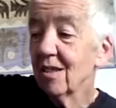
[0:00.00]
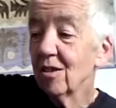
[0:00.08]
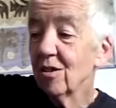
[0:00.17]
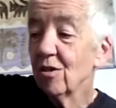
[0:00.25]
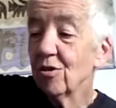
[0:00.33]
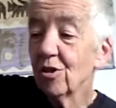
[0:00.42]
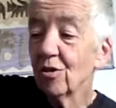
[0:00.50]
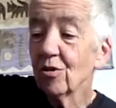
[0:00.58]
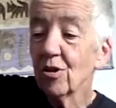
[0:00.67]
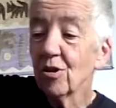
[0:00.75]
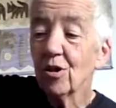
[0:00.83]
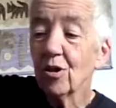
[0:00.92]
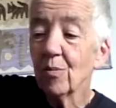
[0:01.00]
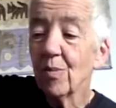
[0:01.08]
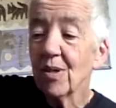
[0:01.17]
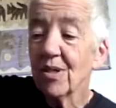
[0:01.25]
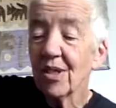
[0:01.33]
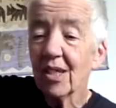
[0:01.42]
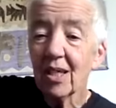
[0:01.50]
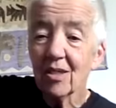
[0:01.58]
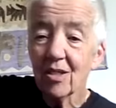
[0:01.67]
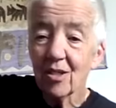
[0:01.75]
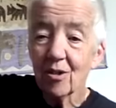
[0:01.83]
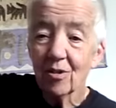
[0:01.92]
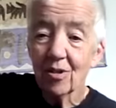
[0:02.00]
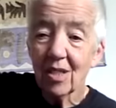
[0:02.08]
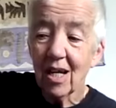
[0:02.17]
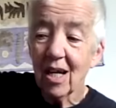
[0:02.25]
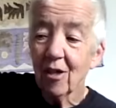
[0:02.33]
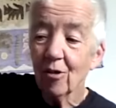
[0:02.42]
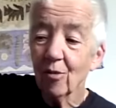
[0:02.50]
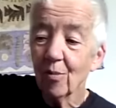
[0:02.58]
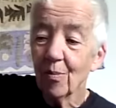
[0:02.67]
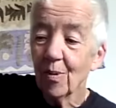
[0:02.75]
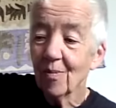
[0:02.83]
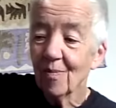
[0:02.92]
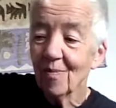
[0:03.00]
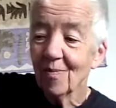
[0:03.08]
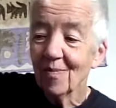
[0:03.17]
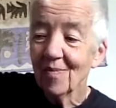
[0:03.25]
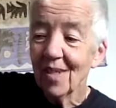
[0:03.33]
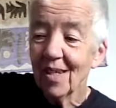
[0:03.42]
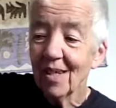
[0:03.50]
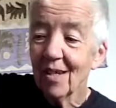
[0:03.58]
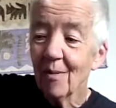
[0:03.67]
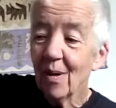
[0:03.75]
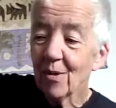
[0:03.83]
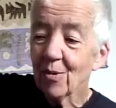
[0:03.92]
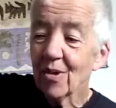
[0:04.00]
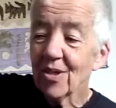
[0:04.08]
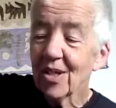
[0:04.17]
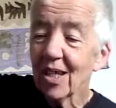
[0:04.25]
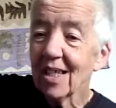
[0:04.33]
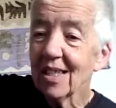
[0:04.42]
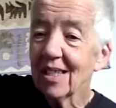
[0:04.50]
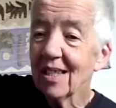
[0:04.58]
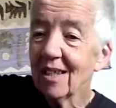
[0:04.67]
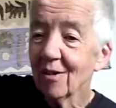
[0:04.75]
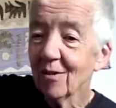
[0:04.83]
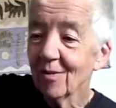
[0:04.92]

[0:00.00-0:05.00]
you children, you could be singing a song to help. Perhaps we'll sing it now.